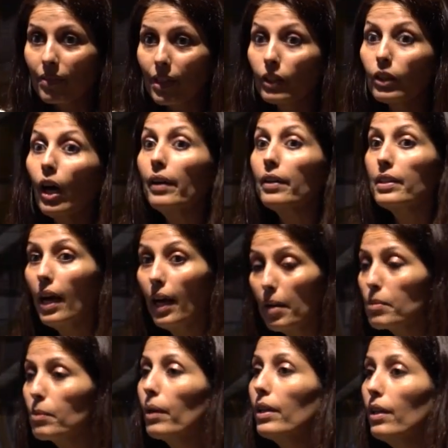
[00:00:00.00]
A lot of
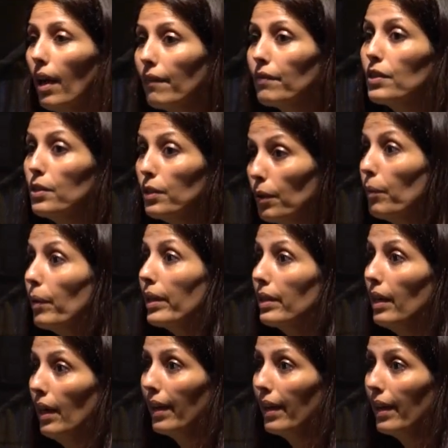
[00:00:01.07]
times what you have to do with